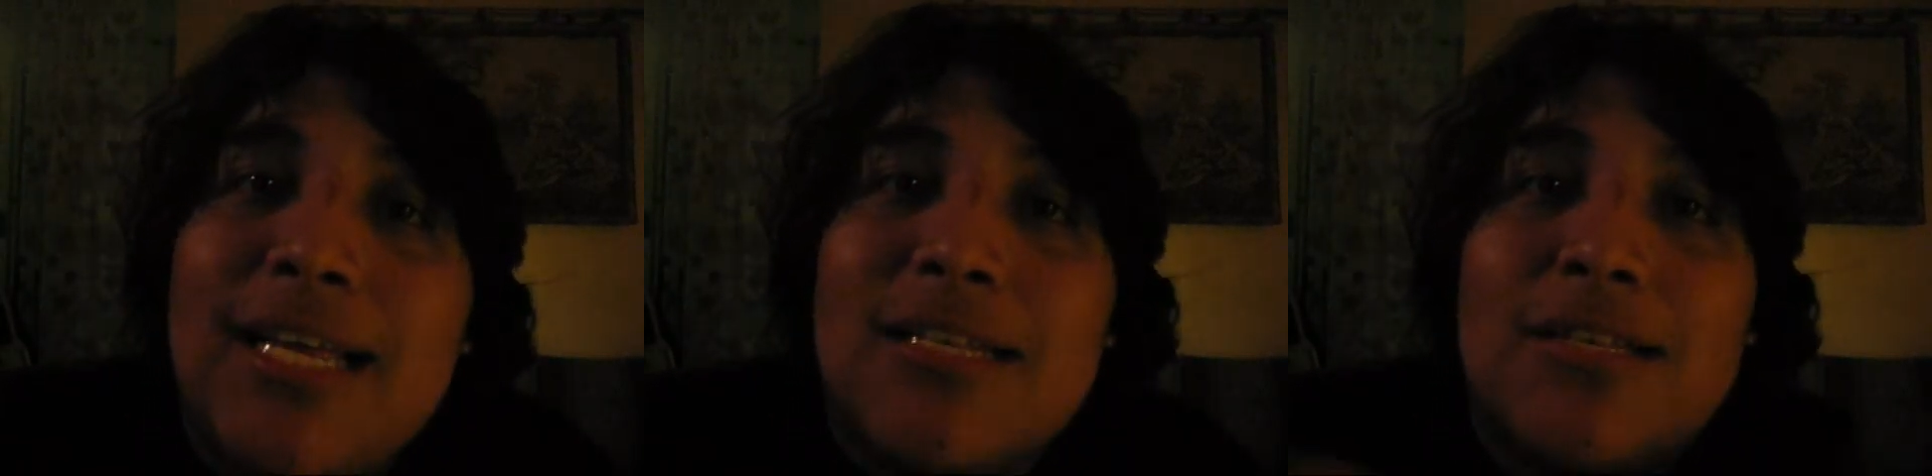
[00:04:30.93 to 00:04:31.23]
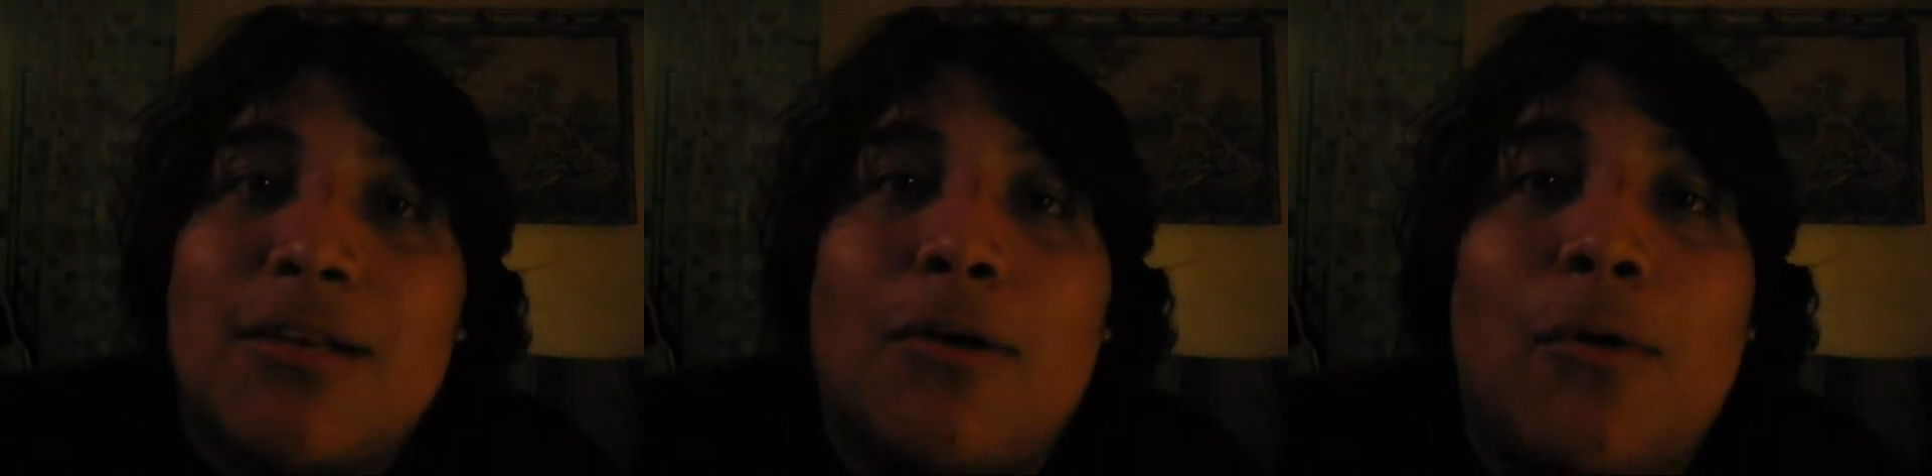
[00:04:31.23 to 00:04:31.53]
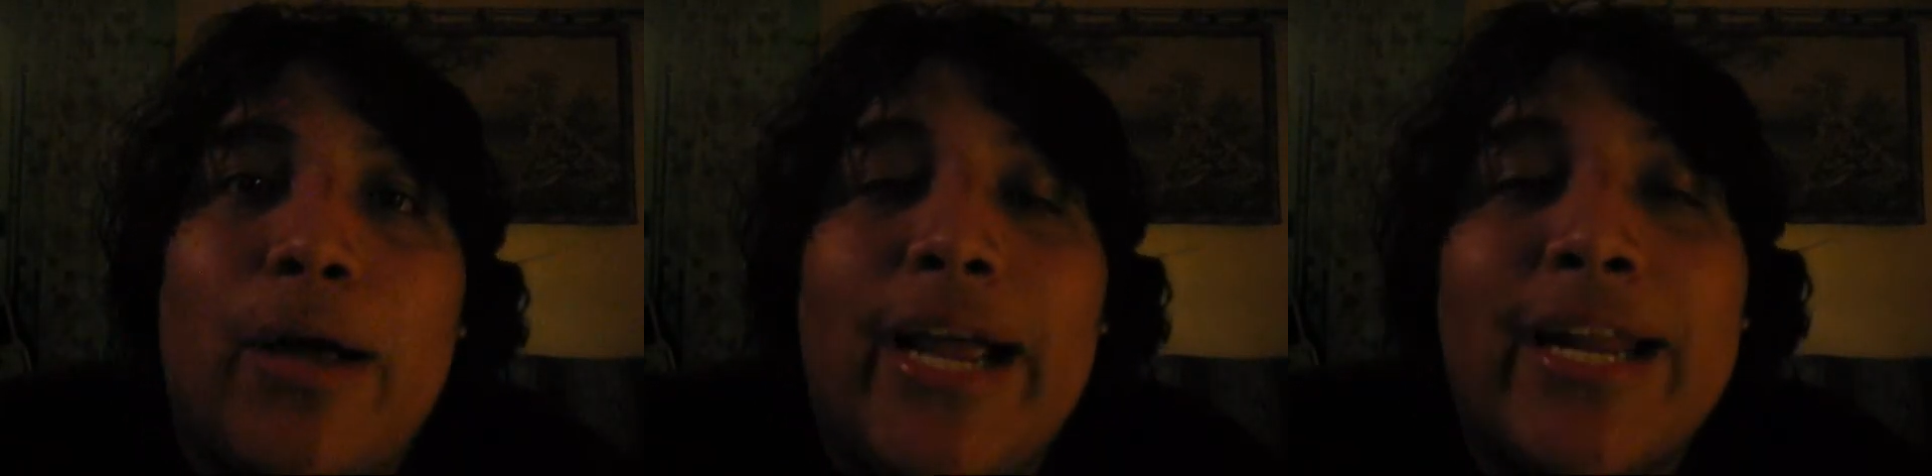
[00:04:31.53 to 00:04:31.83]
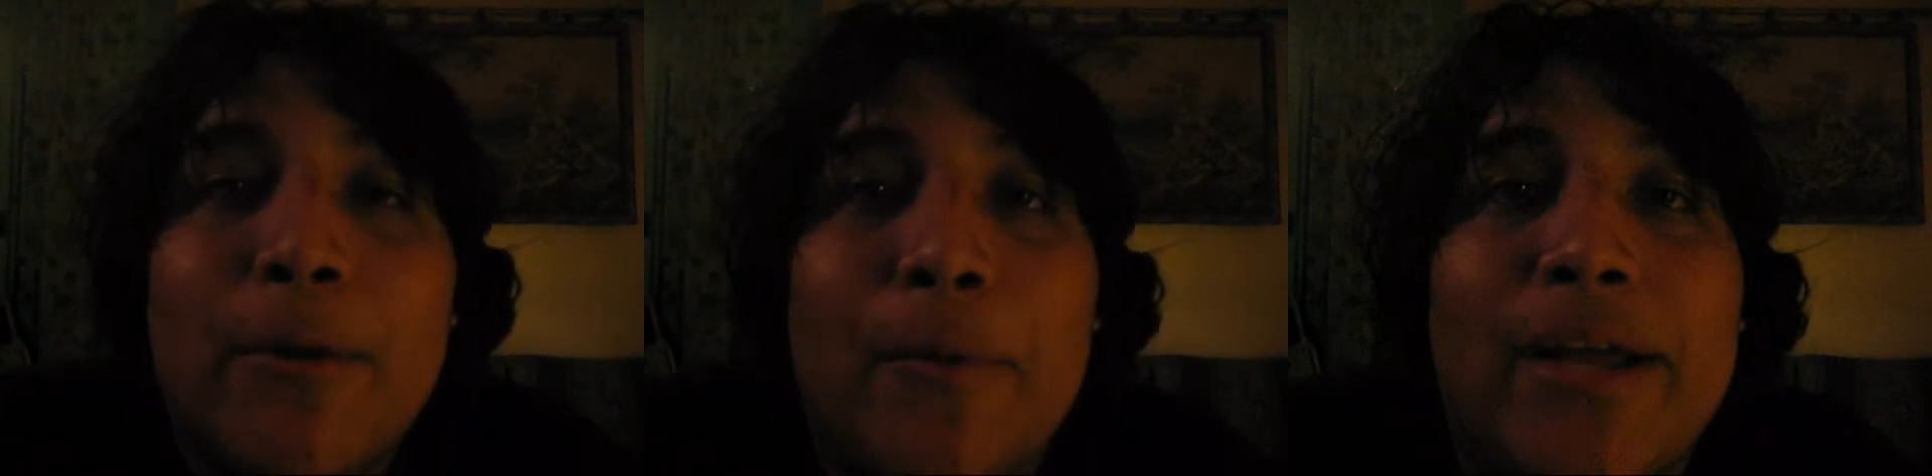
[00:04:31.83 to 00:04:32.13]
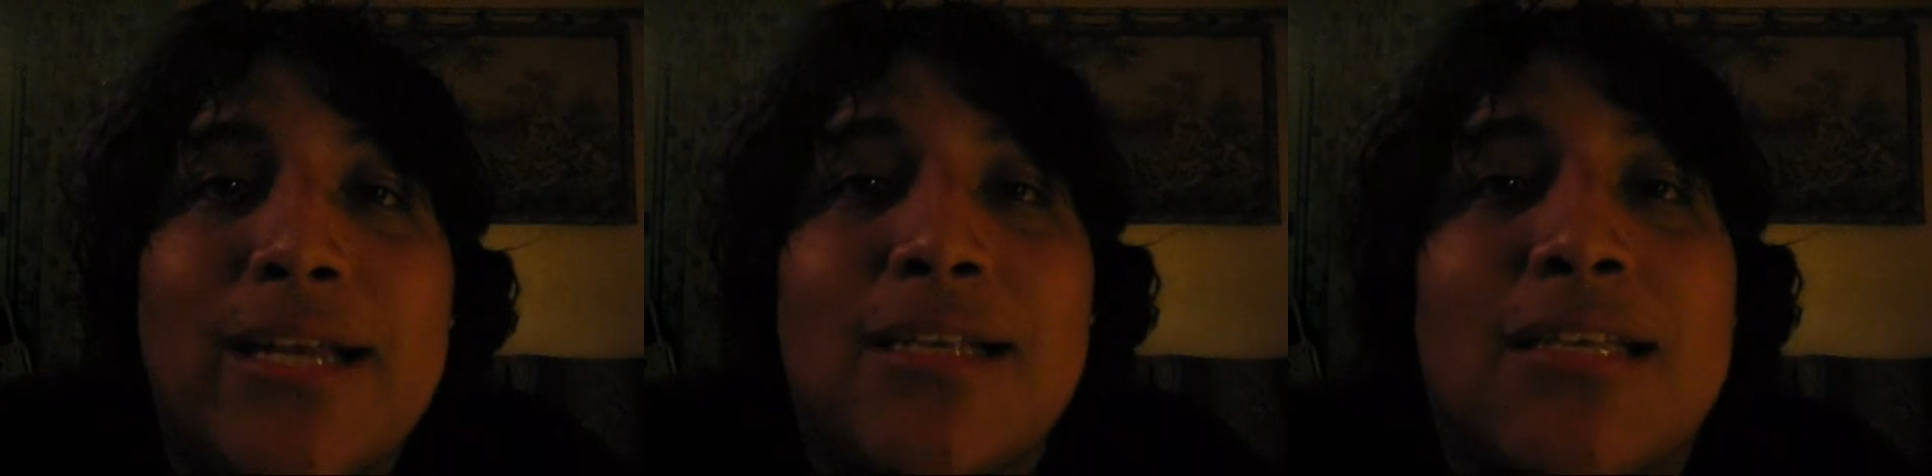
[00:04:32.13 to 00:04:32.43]
So
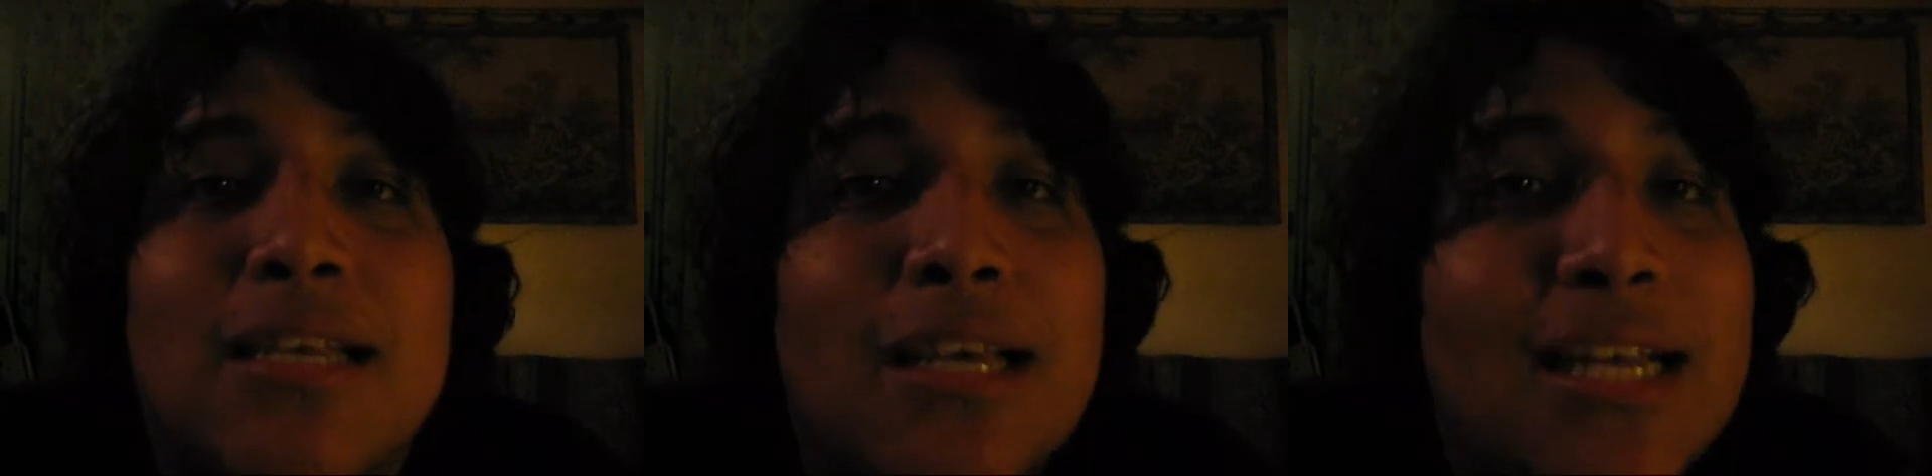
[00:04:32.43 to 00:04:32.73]
anyways,